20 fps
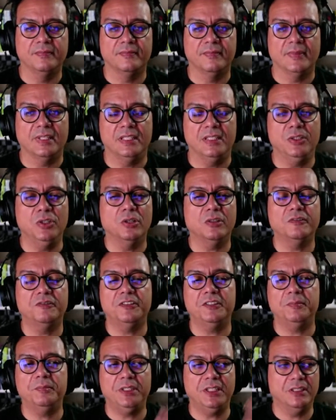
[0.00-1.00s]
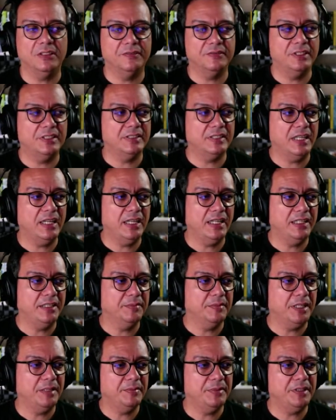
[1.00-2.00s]
your VP of design
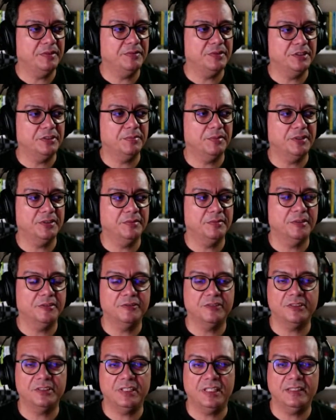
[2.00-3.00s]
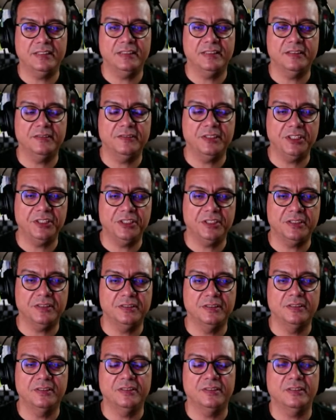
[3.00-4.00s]
might be responsible for setting the vision,
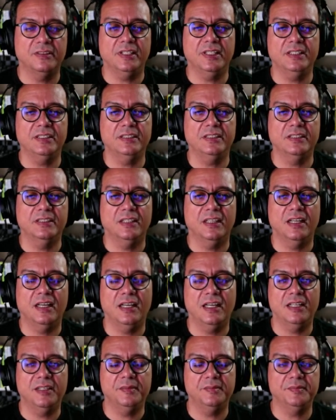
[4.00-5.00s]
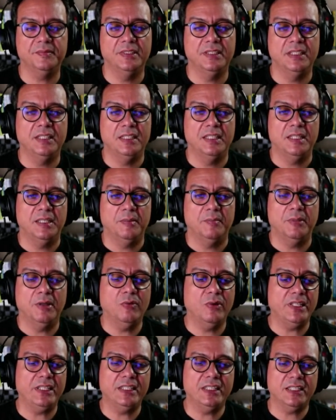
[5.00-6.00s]
right? But
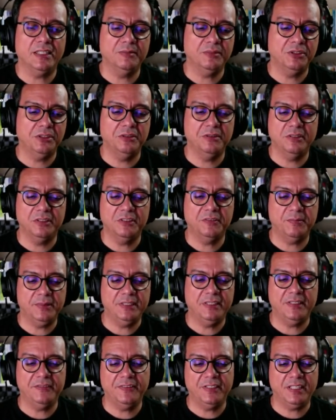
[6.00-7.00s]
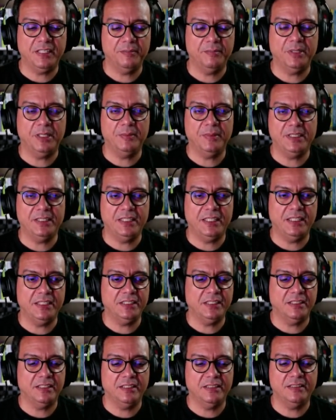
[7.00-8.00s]
when it comes to a specific
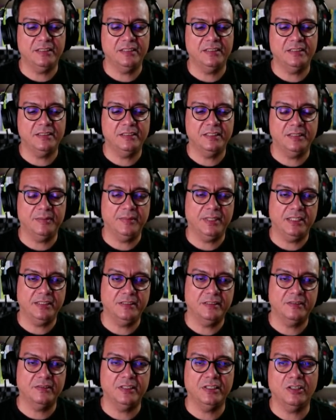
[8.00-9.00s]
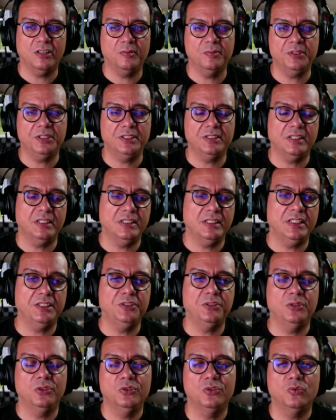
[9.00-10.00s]
implementation, let's say the team has 3 options and they
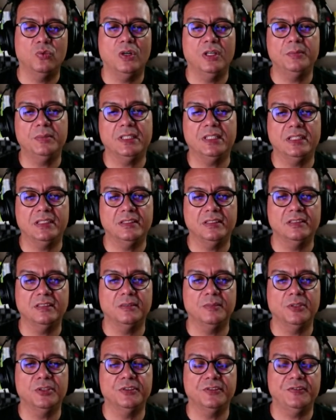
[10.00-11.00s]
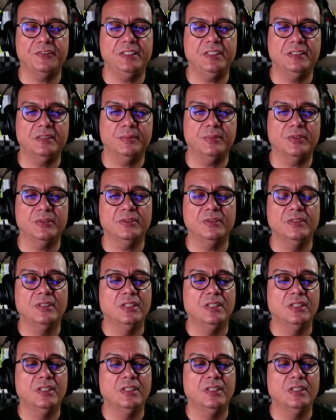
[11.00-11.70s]
choose one because it's the most feasible.